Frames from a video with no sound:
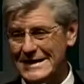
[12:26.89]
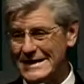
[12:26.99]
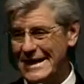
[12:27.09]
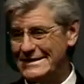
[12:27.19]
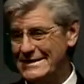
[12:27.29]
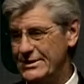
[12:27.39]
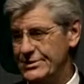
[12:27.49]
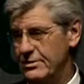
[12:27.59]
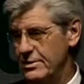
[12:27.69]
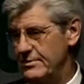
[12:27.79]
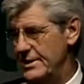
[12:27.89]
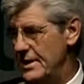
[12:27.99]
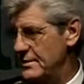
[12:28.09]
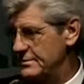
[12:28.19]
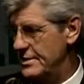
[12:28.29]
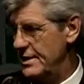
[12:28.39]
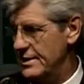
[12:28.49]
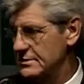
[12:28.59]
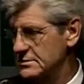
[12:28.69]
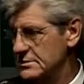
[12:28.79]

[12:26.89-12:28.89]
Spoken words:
Next, it's going to be health care.